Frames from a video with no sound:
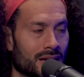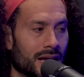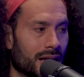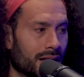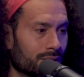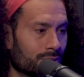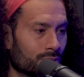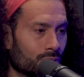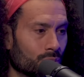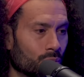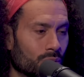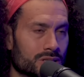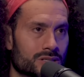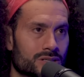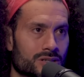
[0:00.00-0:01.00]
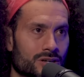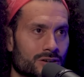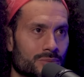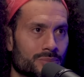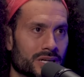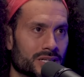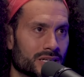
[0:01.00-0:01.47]
And what's her
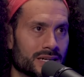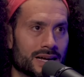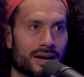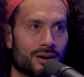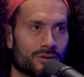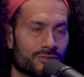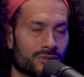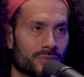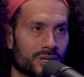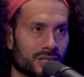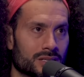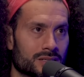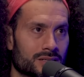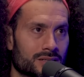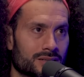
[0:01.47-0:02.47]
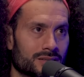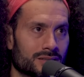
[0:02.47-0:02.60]
opinion now of the Middle East?